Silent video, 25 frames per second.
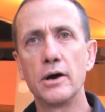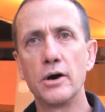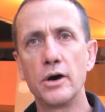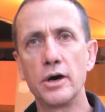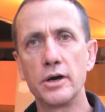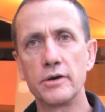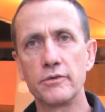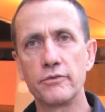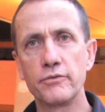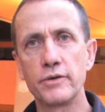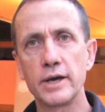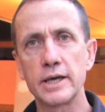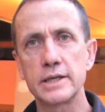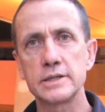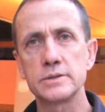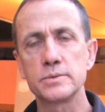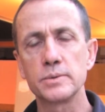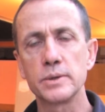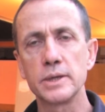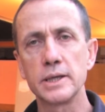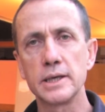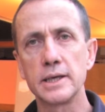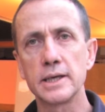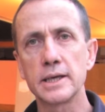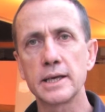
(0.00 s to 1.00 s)
artifacts
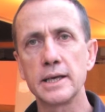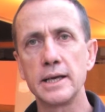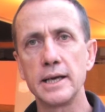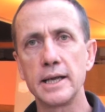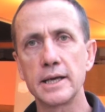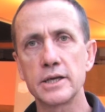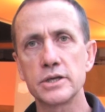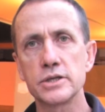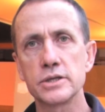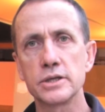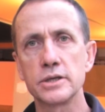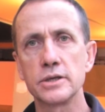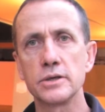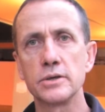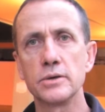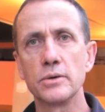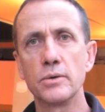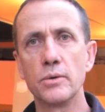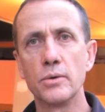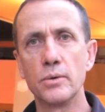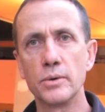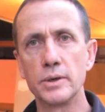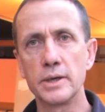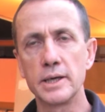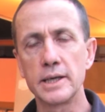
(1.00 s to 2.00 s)
within a collection
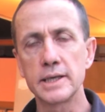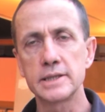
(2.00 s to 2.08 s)
or